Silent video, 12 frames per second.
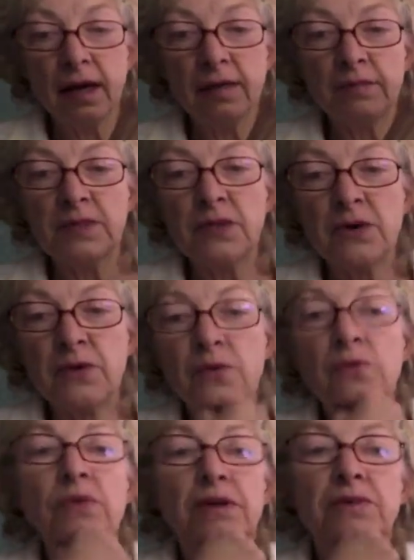So
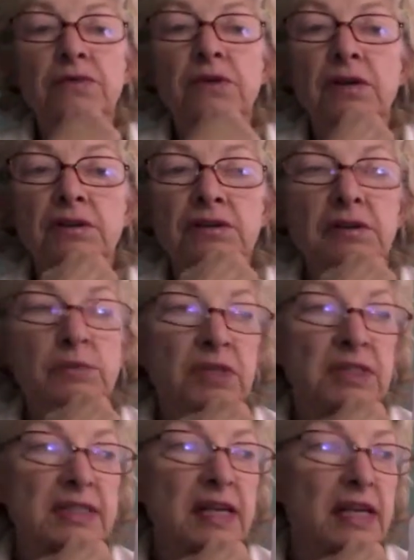if you hear someone
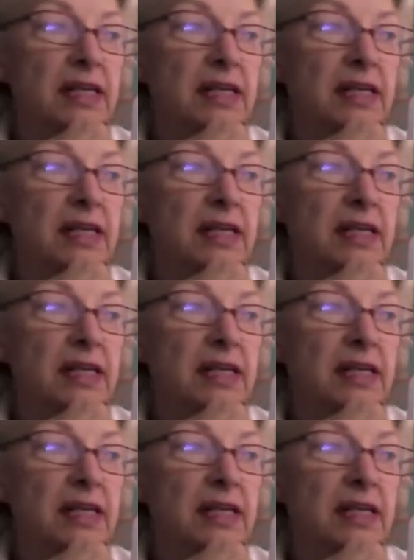saying